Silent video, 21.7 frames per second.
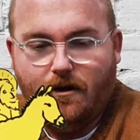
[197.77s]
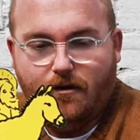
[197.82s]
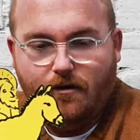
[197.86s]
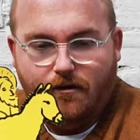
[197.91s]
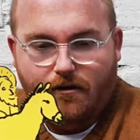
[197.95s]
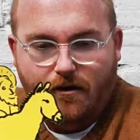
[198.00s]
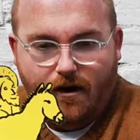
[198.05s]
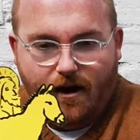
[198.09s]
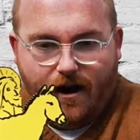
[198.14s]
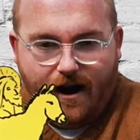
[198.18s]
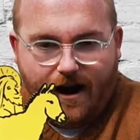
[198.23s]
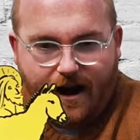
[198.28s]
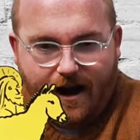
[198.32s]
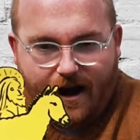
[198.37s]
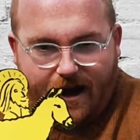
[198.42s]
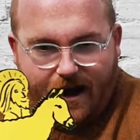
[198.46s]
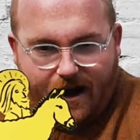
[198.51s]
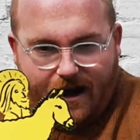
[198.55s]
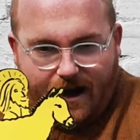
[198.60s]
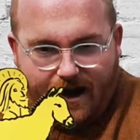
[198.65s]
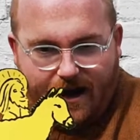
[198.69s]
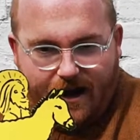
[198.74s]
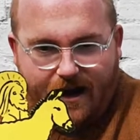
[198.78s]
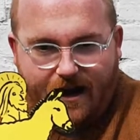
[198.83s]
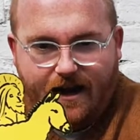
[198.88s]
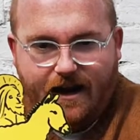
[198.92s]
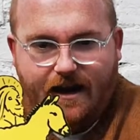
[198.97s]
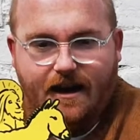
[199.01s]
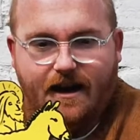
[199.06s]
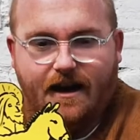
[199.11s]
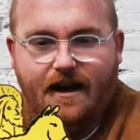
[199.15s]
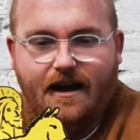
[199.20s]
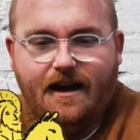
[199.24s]

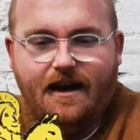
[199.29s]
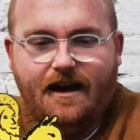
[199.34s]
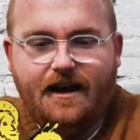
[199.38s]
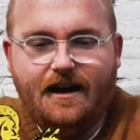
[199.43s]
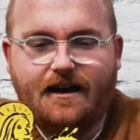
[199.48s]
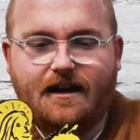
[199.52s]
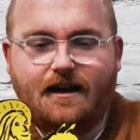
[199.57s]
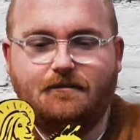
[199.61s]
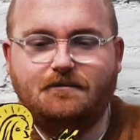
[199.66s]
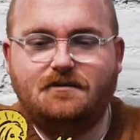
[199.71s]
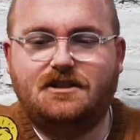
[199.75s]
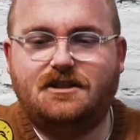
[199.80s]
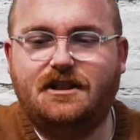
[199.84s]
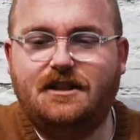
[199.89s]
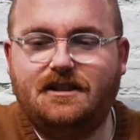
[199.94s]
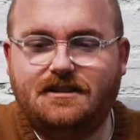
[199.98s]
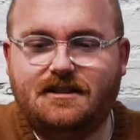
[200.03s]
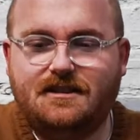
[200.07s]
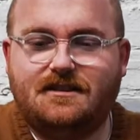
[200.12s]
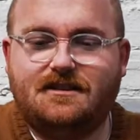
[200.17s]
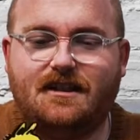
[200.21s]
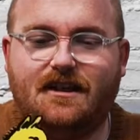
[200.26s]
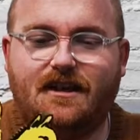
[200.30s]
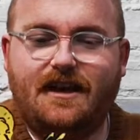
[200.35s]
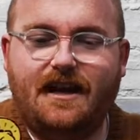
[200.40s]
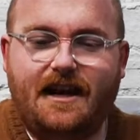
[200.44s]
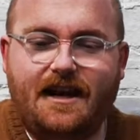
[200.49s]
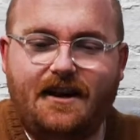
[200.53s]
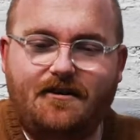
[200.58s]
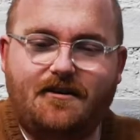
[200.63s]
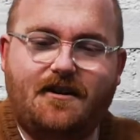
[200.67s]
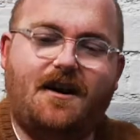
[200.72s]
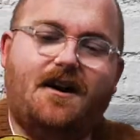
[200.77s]
Hooray! Here comes Jesus, our
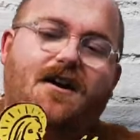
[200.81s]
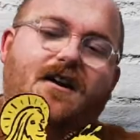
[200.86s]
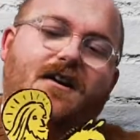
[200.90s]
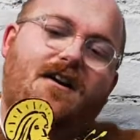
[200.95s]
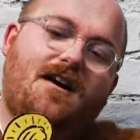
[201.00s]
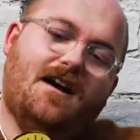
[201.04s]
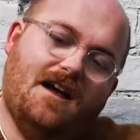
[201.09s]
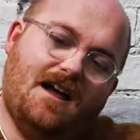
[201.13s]
hero.